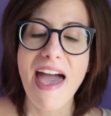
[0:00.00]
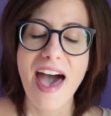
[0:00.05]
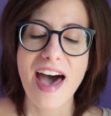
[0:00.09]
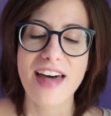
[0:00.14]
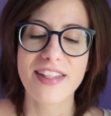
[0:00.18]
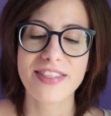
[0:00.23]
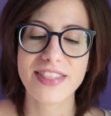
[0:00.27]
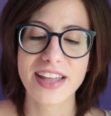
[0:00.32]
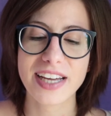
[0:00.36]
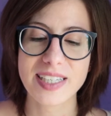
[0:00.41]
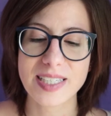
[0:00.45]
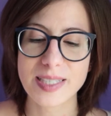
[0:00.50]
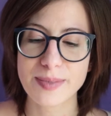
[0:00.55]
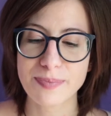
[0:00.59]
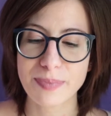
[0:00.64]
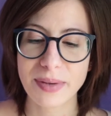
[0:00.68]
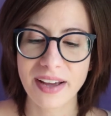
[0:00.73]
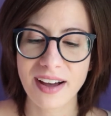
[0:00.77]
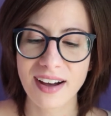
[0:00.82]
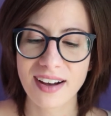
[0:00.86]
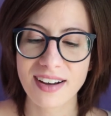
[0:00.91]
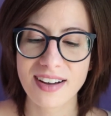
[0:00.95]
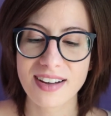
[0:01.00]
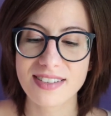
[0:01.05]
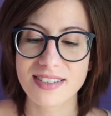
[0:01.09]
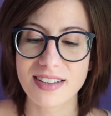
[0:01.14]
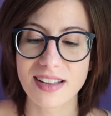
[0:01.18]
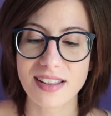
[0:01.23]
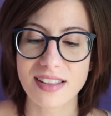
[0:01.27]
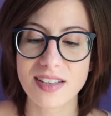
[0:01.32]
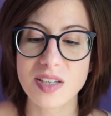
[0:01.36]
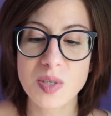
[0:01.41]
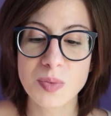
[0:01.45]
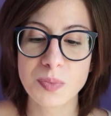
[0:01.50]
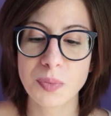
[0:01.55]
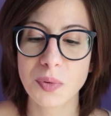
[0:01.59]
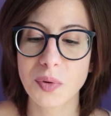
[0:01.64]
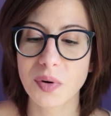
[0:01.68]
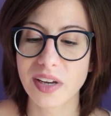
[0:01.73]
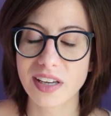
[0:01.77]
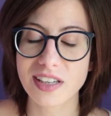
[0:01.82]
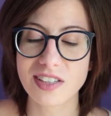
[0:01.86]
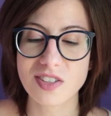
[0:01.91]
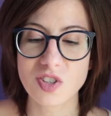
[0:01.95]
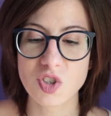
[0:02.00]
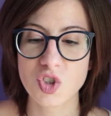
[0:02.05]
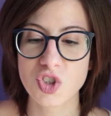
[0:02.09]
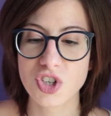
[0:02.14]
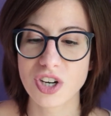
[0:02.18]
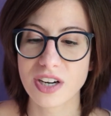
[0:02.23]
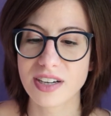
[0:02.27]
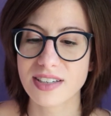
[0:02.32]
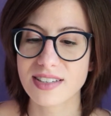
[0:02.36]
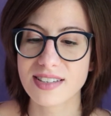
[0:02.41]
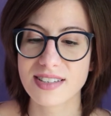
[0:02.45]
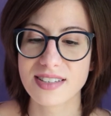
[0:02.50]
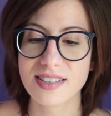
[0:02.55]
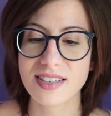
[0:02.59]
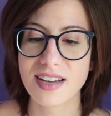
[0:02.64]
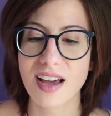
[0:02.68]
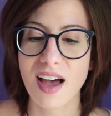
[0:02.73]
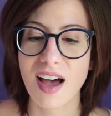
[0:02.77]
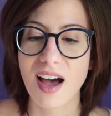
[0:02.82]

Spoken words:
and that is because this book is just